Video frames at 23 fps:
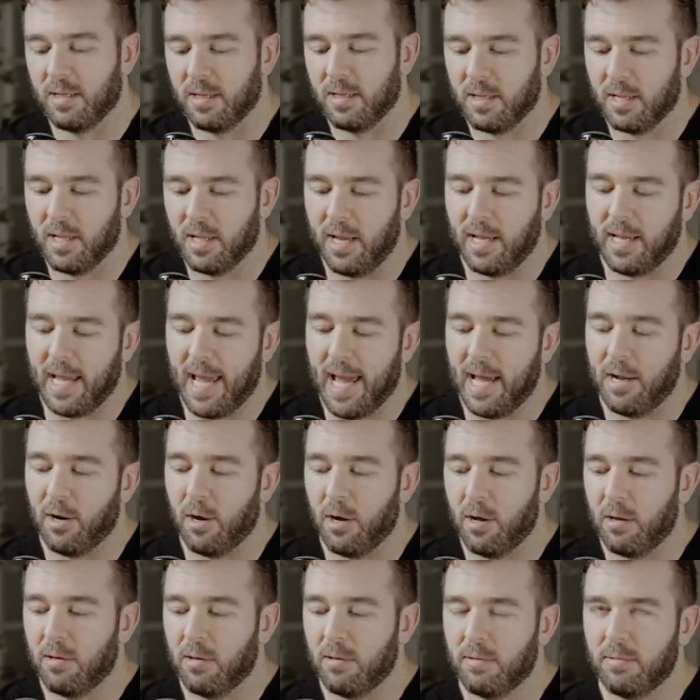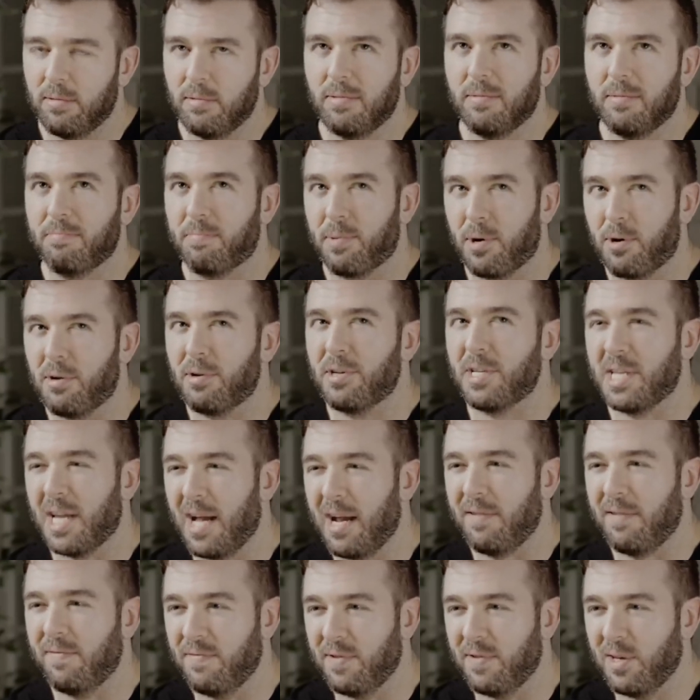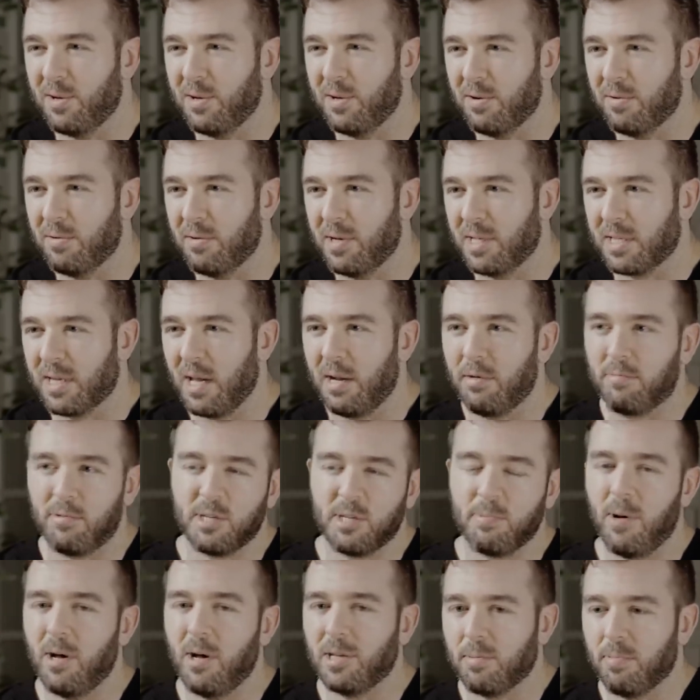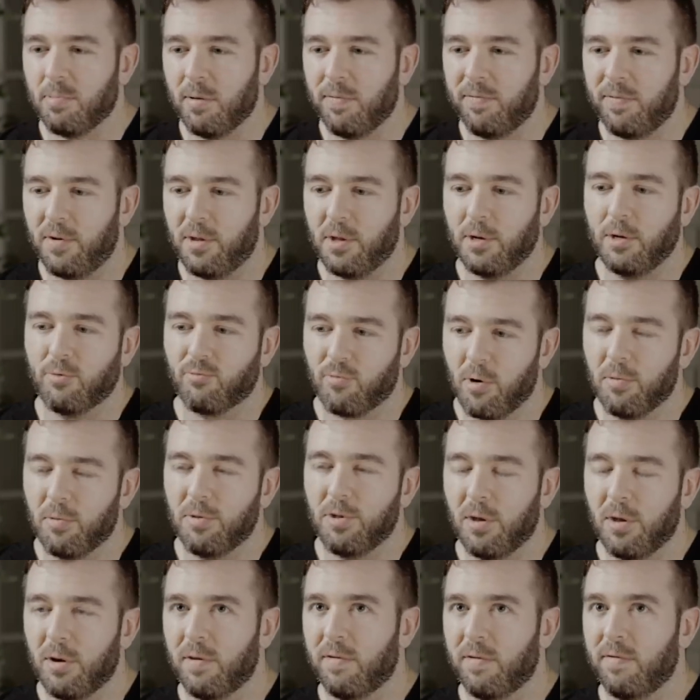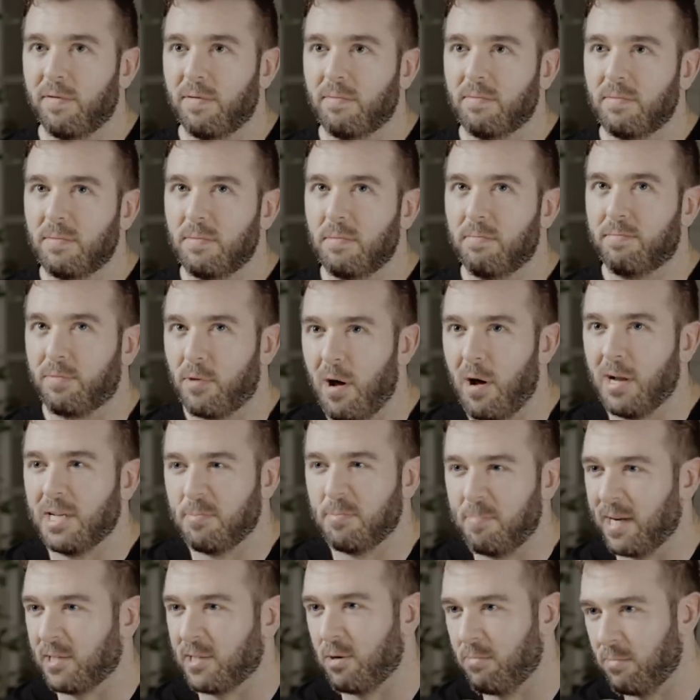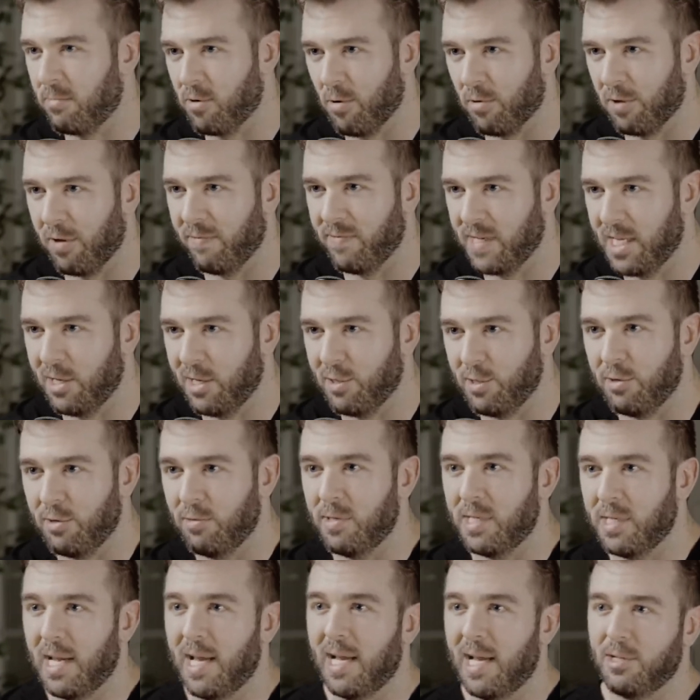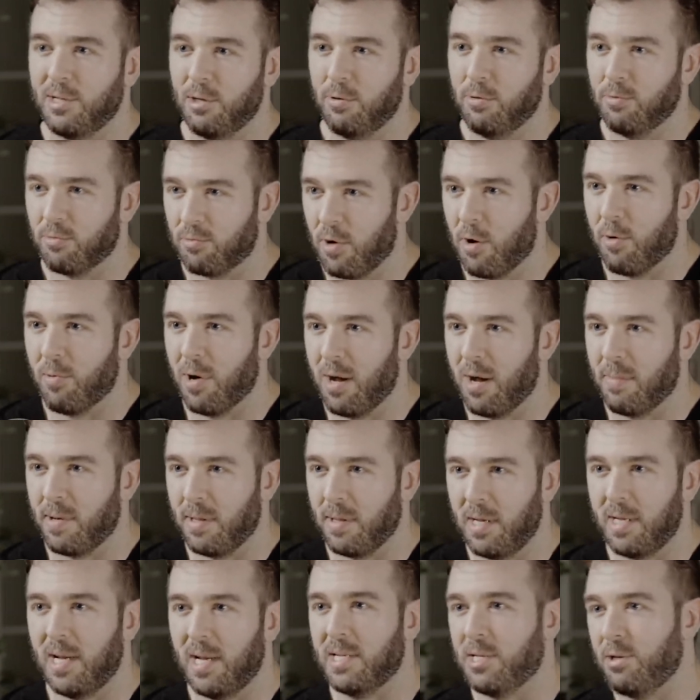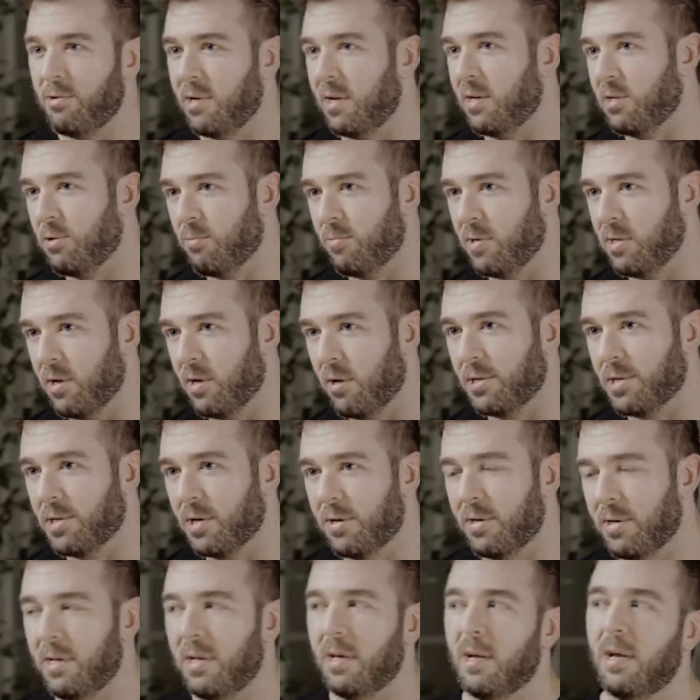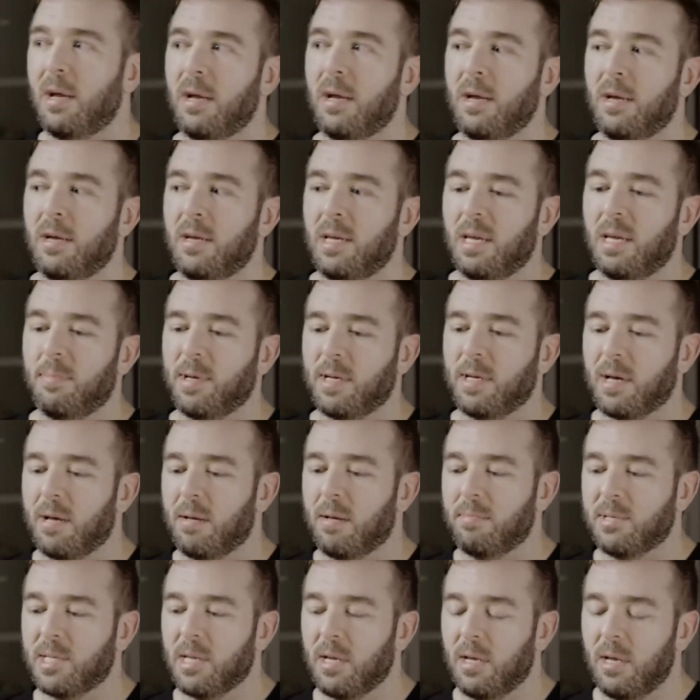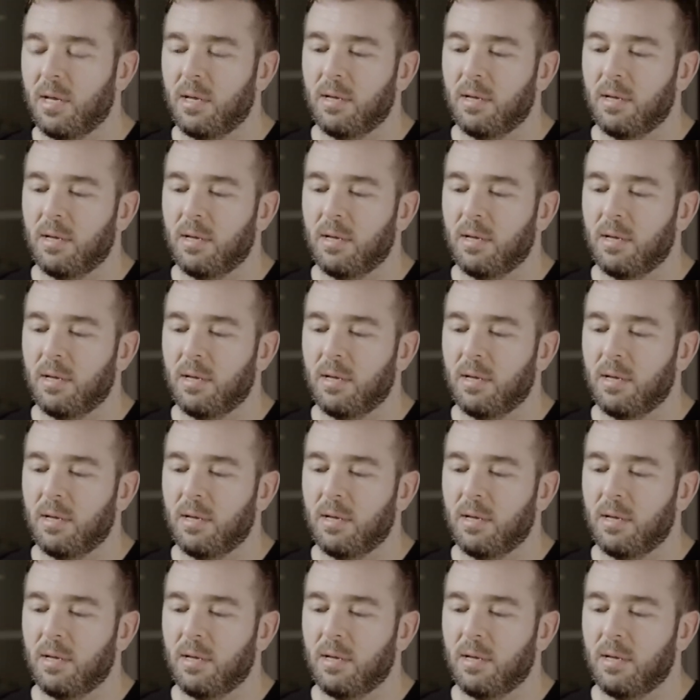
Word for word: like at a bird's eye view, it's kind of responsible for the growth of broad spectrum growth of tissues as you grow up. And then as you get into adulthood, it becomes,